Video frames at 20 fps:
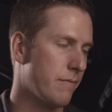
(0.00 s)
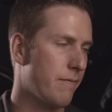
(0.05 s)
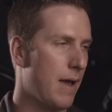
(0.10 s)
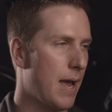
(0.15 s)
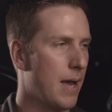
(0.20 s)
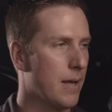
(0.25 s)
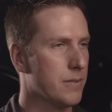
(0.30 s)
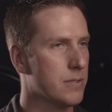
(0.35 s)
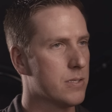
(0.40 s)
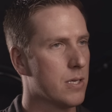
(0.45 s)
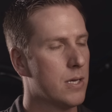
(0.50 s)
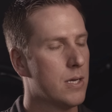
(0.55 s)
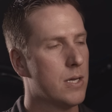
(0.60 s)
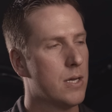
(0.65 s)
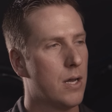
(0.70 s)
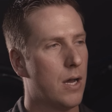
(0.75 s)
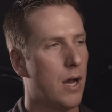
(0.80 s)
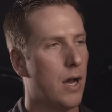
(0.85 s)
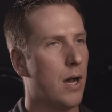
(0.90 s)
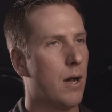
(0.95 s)
advanced,
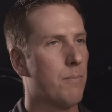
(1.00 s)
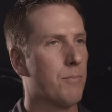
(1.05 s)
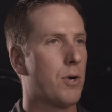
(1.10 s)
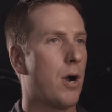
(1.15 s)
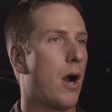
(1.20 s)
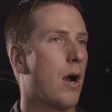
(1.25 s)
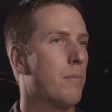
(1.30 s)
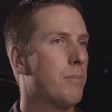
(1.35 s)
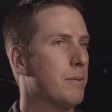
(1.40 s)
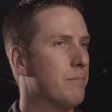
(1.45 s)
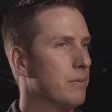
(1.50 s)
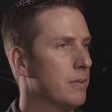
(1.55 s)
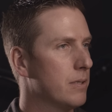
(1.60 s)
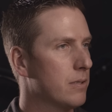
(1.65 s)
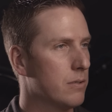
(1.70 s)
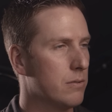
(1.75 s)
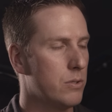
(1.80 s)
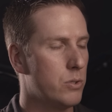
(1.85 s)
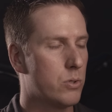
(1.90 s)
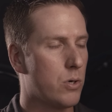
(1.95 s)

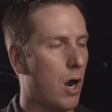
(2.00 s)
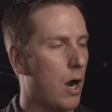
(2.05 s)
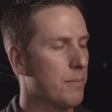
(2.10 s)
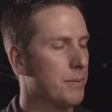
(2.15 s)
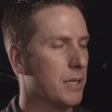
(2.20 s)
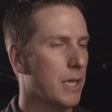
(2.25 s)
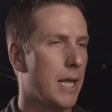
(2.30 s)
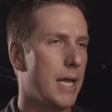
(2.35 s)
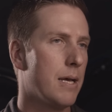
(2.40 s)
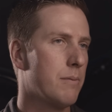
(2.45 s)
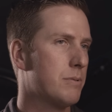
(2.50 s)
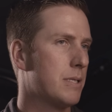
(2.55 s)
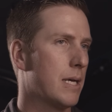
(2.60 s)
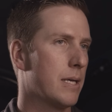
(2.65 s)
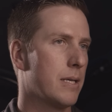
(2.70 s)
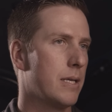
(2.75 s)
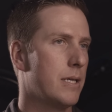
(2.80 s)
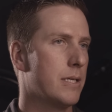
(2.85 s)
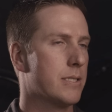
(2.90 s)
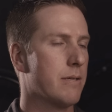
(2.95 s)
new carbon layup
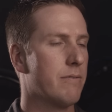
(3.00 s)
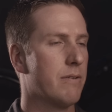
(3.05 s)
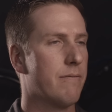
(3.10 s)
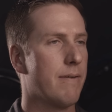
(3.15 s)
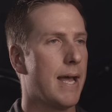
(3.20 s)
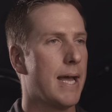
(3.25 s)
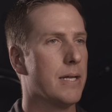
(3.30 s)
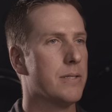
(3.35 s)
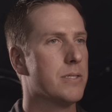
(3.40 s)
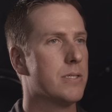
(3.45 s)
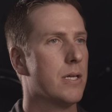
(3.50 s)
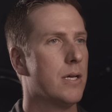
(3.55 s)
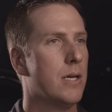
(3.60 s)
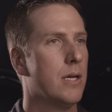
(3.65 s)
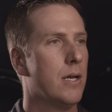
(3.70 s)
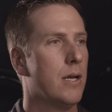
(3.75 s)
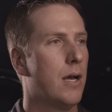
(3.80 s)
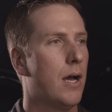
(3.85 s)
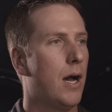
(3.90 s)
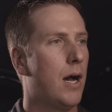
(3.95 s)
techniques have advanced.
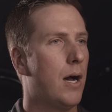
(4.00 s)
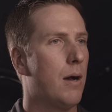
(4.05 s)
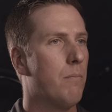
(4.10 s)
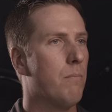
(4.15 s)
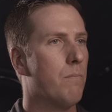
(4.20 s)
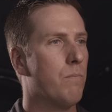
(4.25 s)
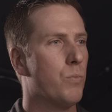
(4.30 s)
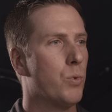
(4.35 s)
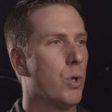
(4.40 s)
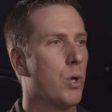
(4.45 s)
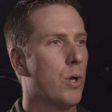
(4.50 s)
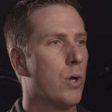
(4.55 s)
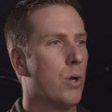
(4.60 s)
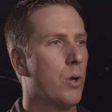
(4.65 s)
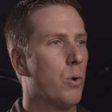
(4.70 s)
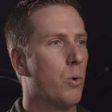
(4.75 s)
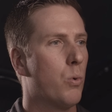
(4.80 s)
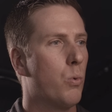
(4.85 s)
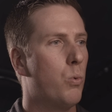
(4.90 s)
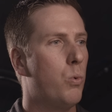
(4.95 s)

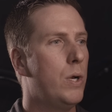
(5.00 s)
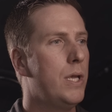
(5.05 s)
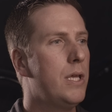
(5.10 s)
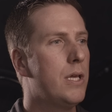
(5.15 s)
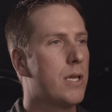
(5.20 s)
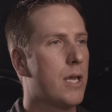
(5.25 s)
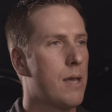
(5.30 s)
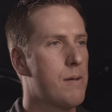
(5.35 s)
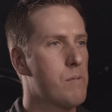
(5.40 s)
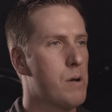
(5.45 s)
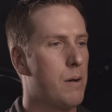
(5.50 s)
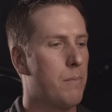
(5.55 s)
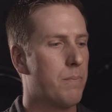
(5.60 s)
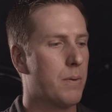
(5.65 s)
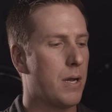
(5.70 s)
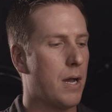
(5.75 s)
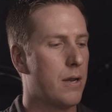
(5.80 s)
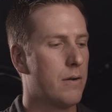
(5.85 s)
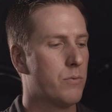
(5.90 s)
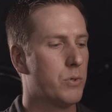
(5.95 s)
We came
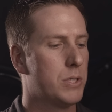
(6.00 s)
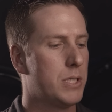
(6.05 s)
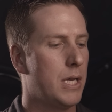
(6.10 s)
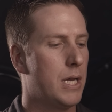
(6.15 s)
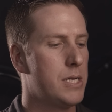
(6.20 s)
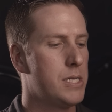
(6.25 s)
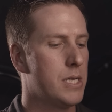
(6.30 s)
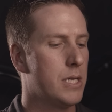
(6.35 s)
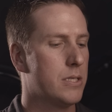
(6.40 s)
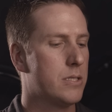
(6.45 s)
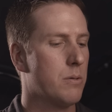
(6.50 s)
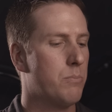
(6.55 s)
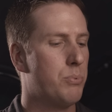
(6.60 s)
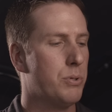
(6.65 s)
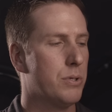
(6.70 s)
up kind of with the idea to